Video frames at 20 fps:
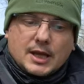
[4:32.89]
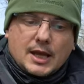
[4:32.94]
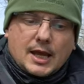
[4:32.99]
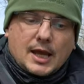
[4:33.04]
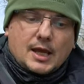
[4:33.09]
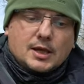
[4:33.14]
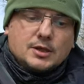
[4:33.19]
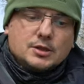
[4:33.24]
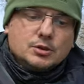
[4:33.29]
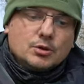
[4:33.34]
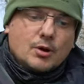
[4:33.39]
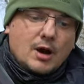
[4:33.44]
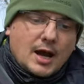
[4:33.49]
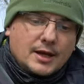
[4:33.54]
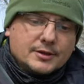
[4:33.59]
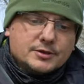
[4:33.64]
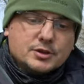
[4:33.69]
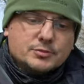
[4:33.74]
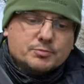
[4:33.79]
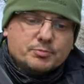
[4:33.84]
and you
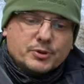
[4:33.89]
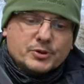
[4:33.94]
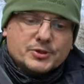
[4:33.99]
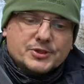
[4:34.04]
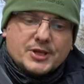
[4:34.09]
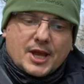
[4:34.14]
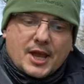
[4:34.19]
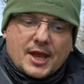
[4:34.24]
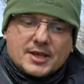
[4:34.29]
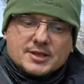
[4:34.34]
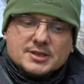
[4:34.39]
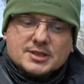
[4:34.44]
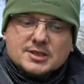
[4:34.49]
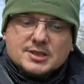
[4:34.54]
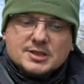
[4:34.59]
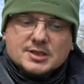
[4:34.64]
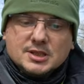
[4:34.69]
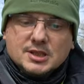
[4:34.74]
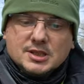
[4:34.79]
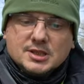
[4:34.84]

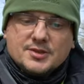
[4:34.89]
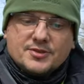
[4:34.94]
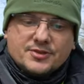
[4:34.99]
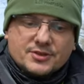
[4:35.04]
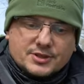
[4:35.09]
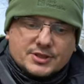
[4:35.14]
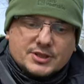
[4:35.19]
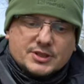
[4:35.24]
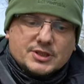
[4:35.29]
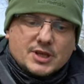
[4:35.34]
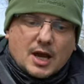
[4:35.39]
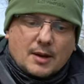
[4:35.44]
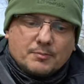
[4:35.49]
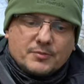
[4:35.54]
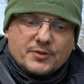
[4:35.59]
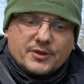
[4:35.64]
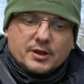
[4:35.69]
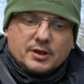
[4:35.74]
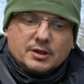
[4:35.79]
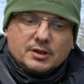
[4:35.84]
100% need
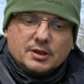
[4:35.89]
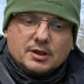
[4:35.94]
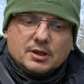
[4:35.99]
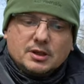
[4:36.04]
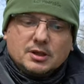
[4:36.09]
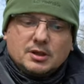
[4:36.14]
something,